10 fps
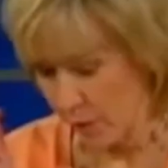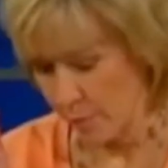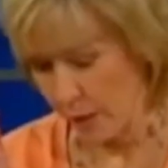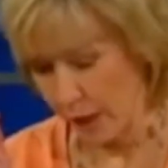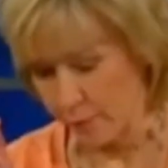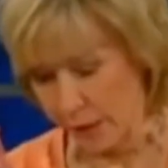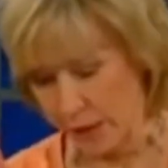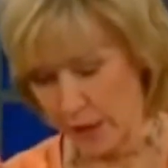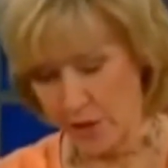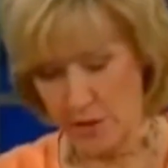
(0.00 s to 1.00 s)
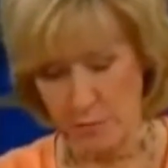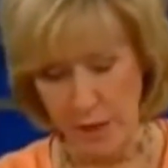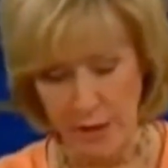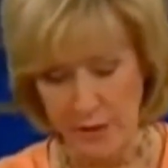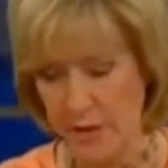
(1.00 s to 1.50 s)
right back, Medication
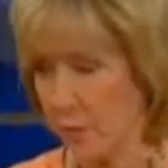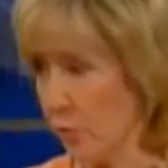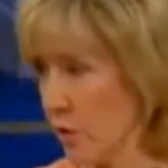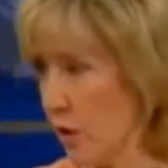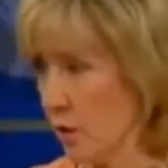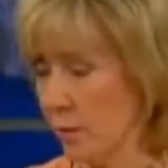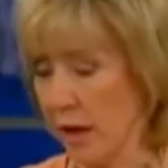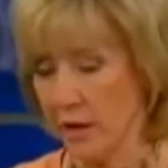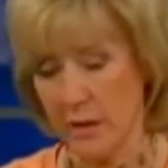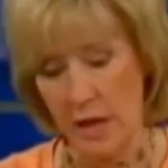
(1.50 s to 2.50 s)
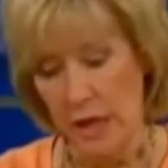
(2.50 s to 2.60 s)
Madness, and we'll talk about